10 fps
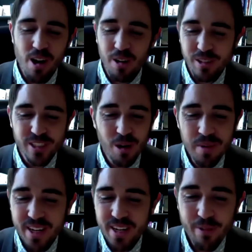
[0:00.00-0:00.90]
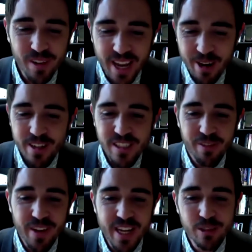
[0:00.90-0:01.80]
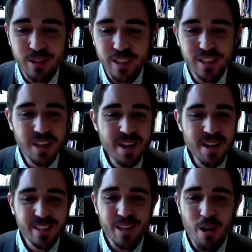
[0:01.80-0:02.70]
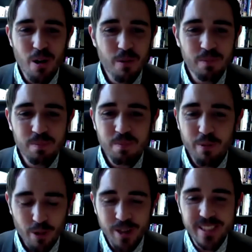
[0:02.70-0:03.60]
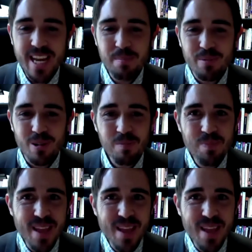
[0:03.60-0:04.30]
There's so many different areas of interest. So, for example,